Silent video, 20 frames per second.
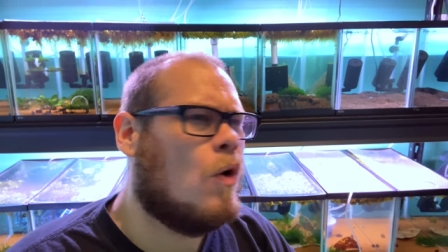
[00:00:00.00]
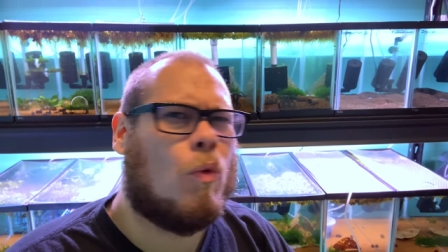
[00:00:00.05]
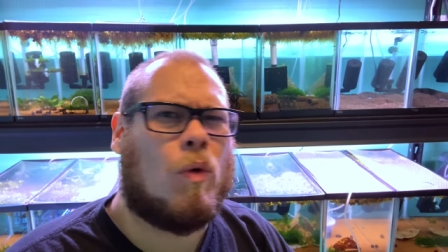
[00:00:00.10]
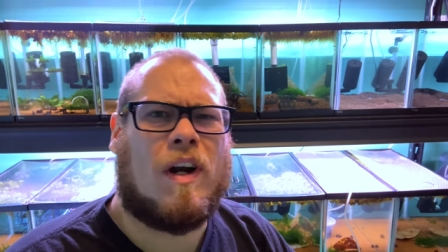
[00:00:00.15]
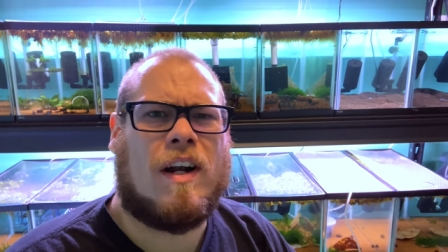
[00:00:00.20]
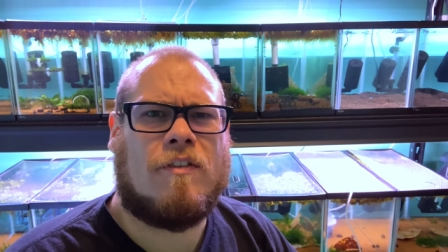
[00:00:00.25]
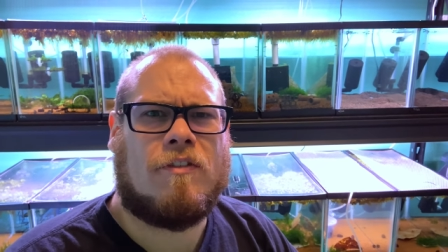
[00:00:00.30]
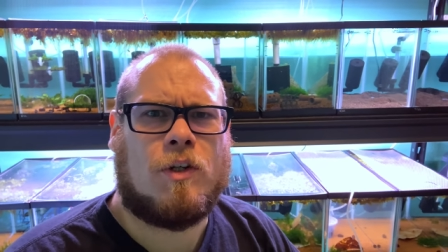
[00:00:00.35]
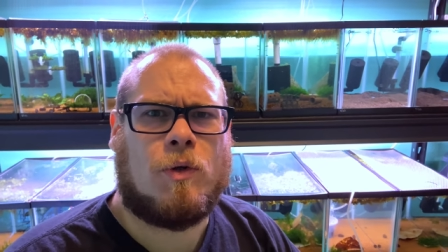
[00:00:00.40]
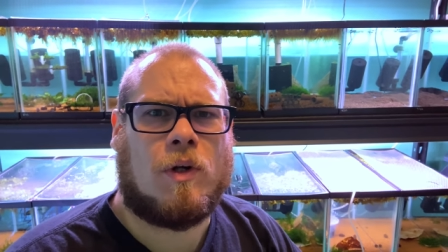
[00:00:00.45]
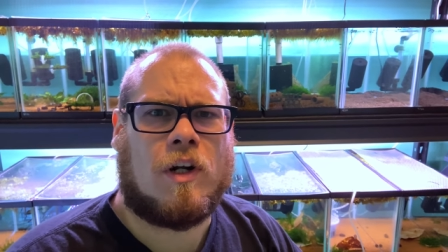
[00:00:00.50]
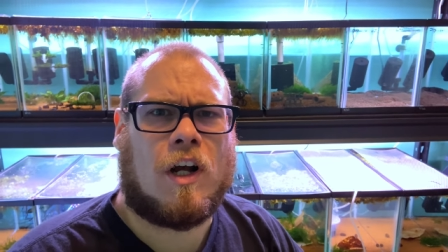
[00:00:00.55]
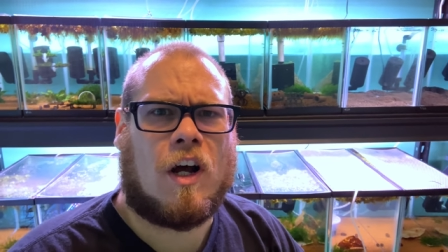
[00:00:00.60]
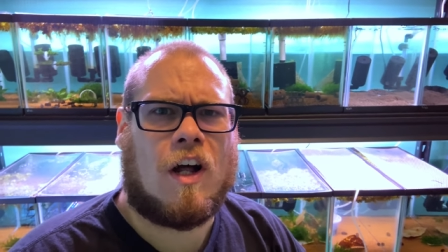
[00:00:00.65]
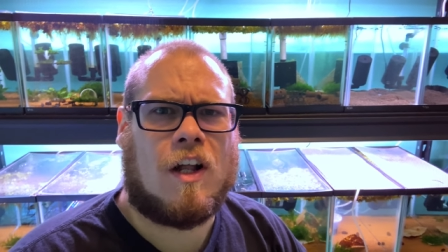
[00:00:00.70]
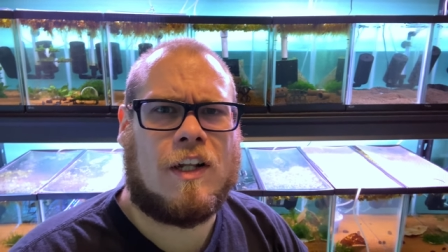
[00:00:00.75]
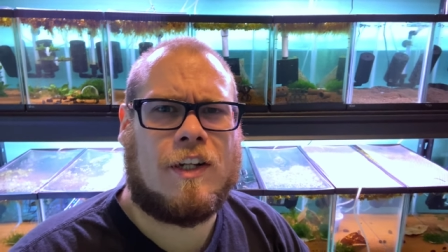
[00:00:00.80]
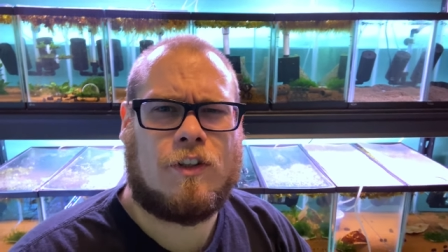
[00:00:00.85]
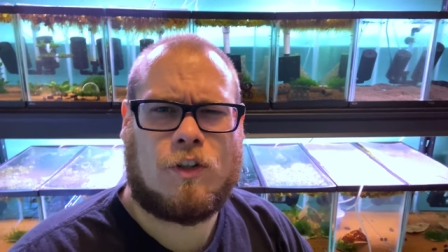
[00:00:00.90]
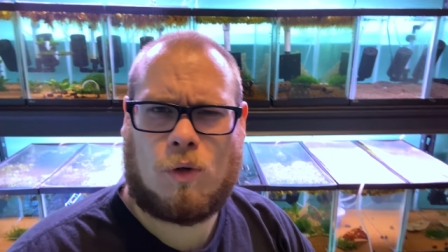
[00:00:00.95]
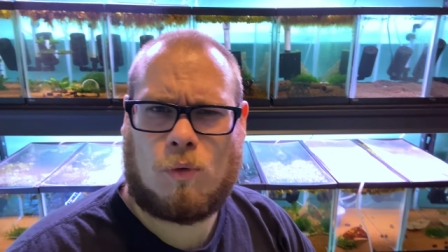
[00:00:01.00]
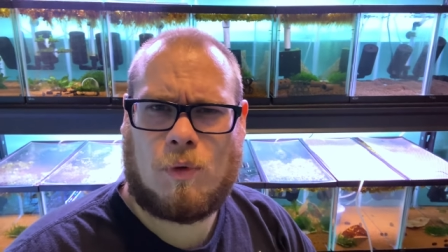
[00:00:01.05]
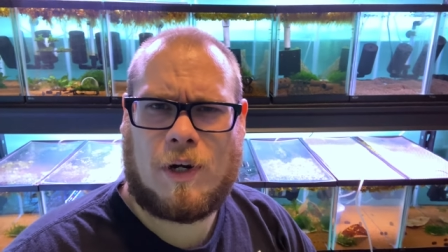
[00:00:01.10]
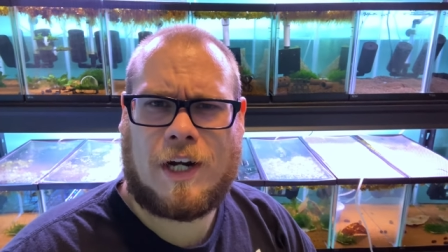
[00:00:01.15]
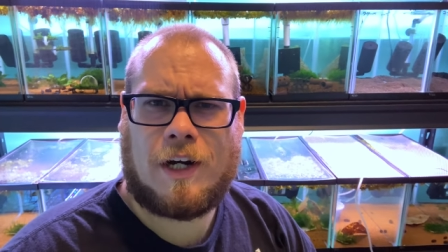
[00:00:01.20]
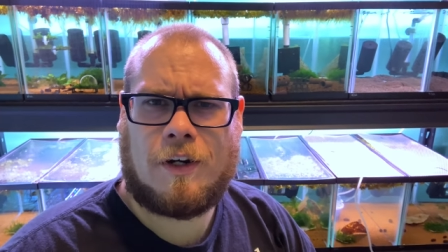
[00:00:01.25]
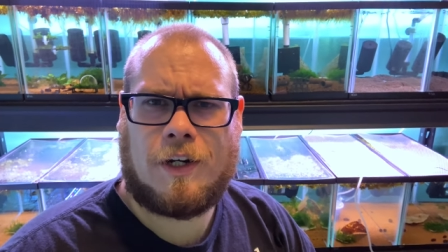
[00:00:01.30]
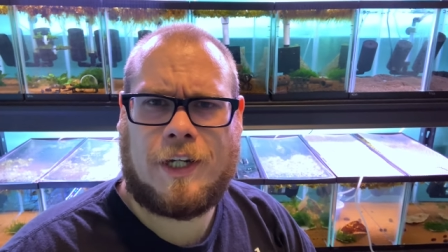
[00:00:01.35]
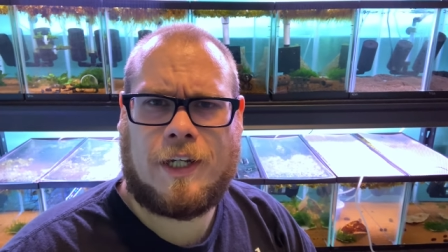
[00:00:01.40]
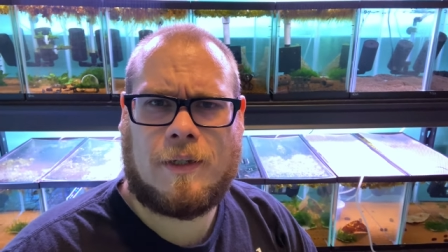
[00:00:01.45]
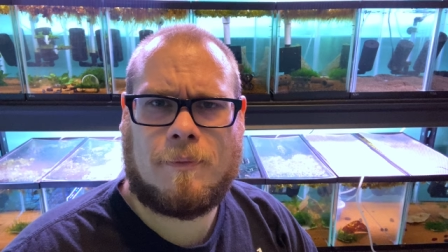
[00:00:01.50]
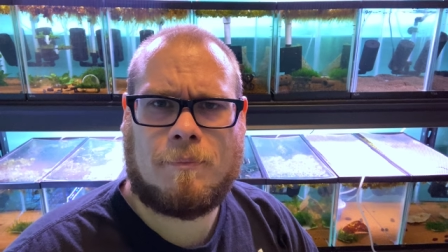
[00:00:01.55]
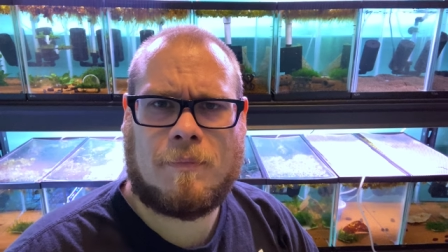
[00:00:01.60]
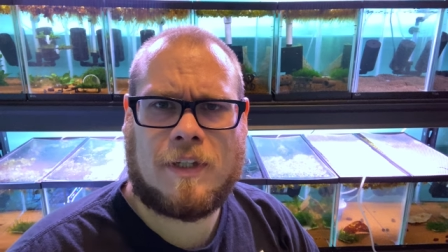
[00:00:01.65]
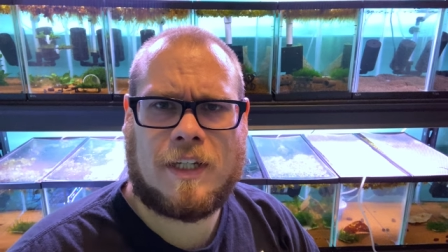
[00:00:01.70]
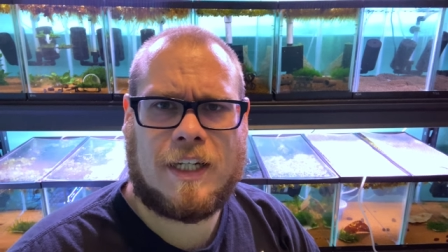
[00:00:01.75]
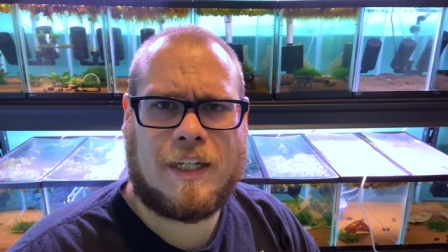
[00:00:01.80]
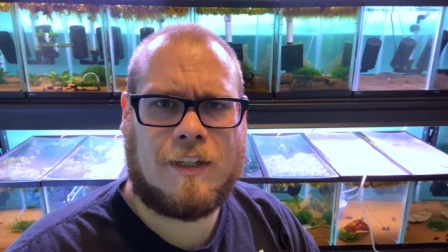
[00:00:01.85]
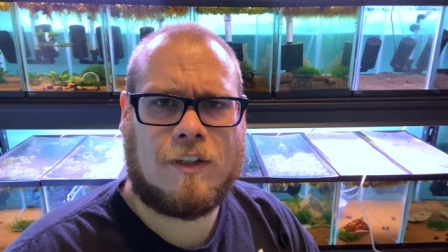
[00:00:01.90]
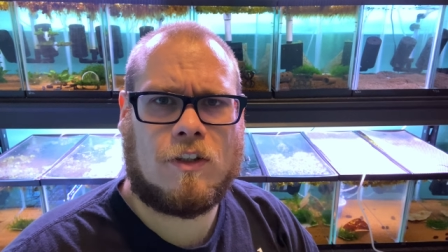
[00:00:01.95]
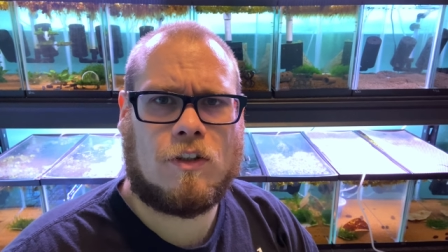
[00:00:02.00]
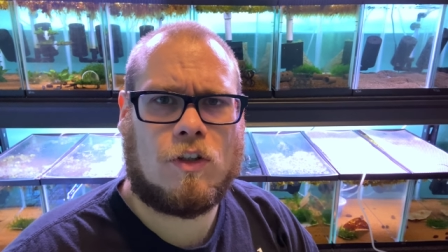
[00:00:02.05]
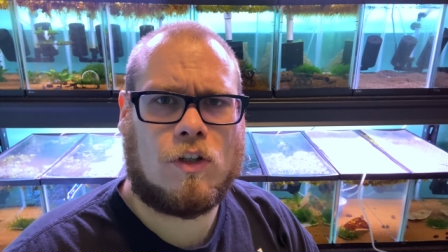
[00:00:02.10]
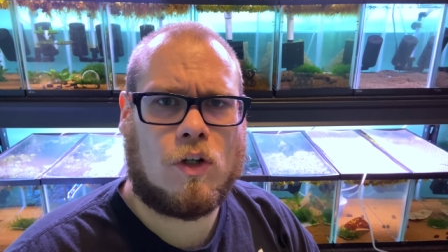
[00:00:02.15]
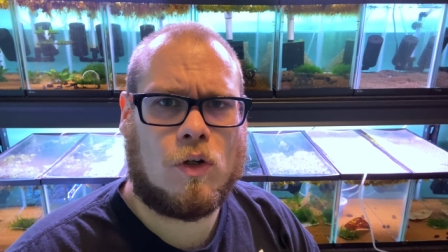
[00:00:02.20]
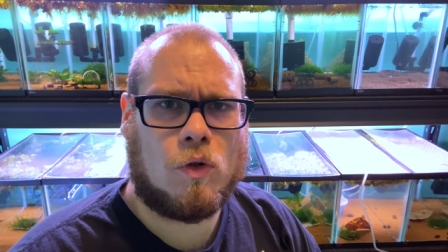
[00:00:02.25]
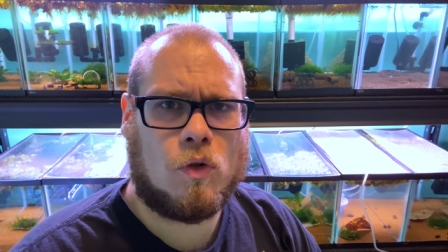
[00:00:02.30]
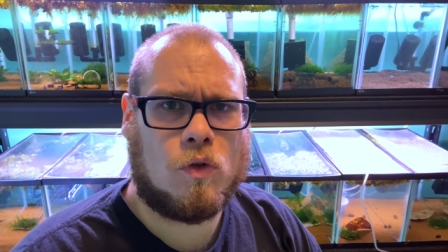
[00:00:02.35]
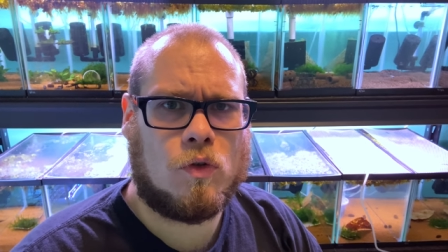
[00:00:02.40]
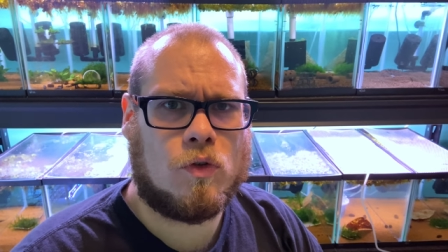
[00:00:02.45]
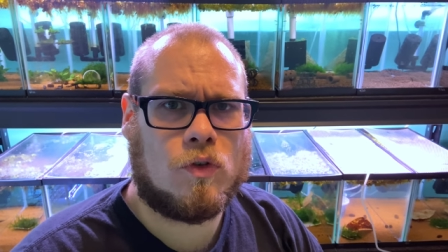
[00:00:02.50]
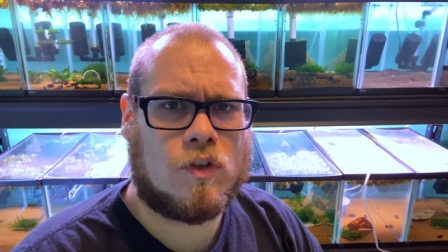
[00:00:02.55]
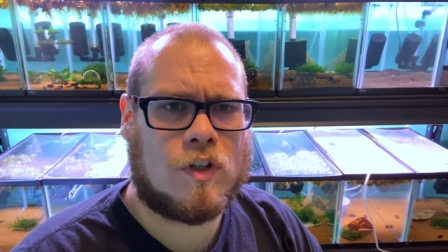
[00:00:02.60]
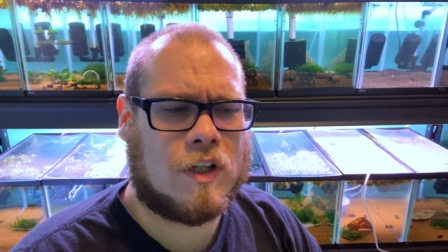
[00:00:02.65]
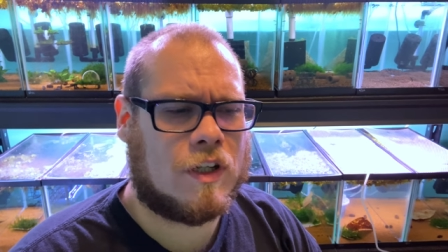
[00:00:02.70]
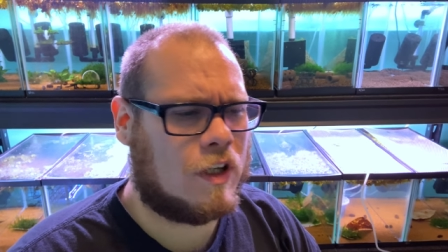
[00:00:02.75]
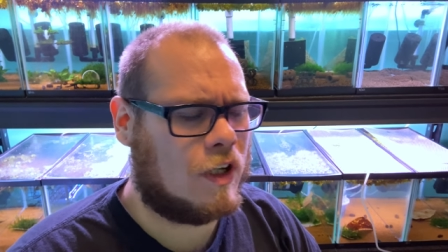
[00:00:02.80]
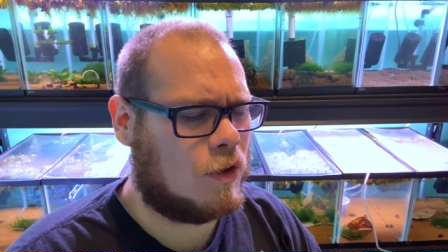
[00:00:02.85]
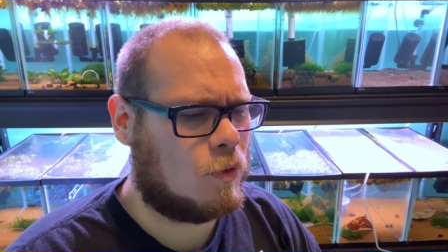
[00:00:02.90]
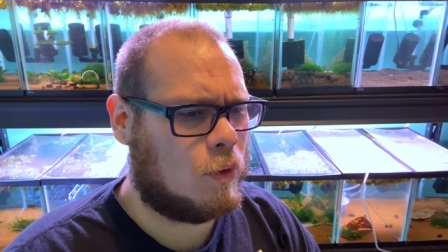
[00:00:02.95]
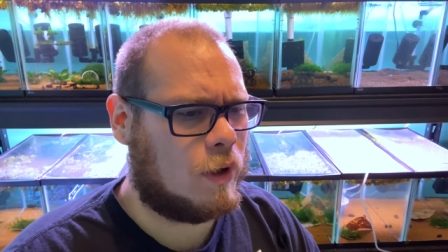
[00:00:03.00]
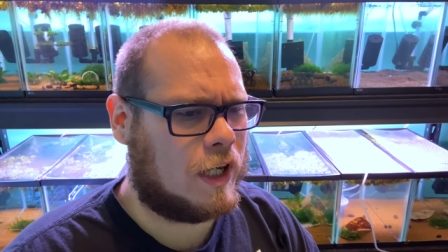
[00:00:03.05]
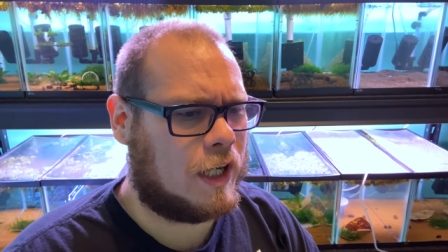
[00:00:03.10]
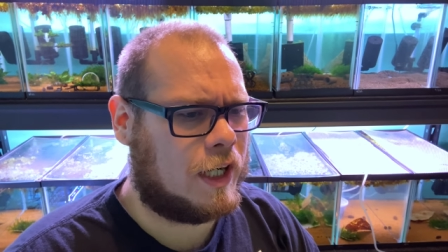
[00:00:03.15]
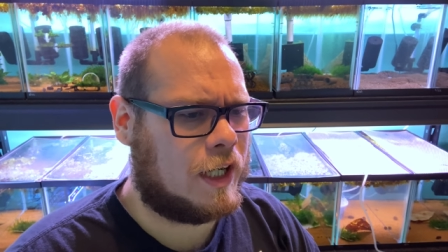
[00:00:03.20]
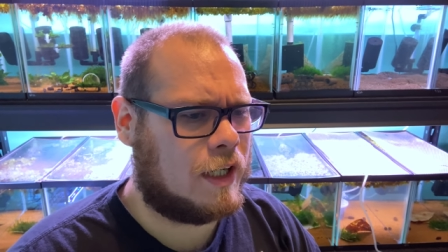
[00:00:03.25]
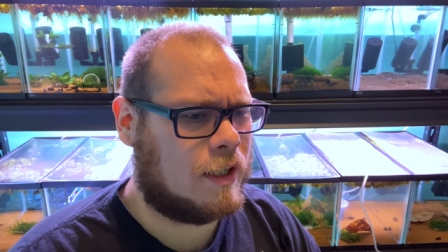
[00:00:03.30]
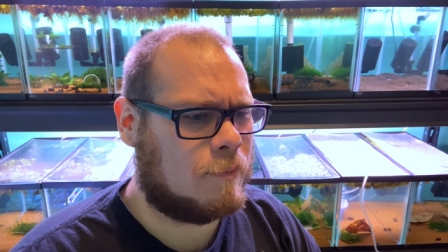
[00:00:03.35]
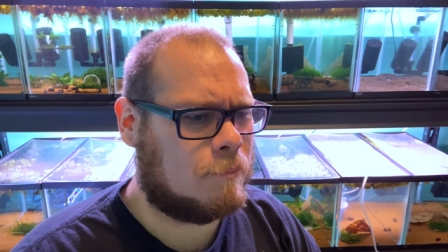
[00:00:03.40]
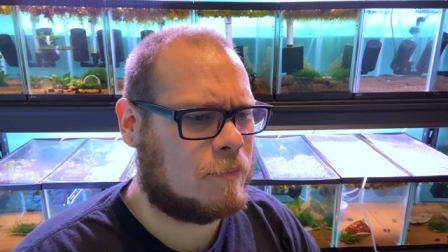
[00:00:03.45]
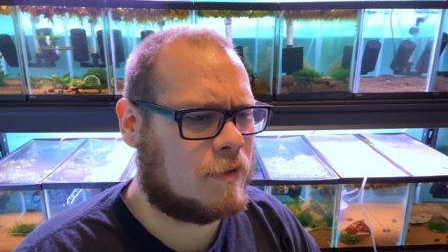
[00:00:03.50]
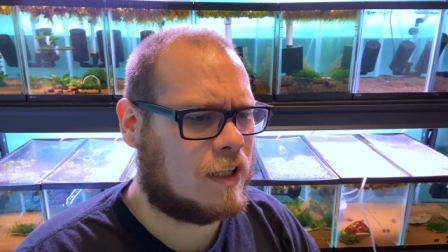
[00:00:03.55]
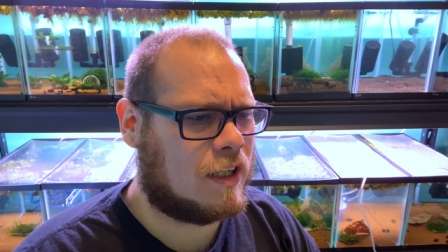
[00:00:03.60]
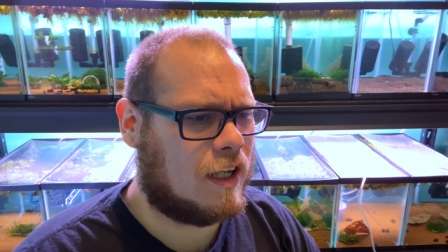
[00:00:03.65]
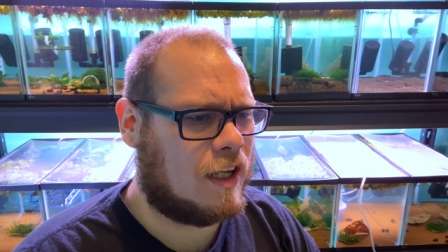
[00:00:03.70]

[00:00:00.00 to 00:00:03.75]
whatever you want to call it, terrarium, enclosed aquarium,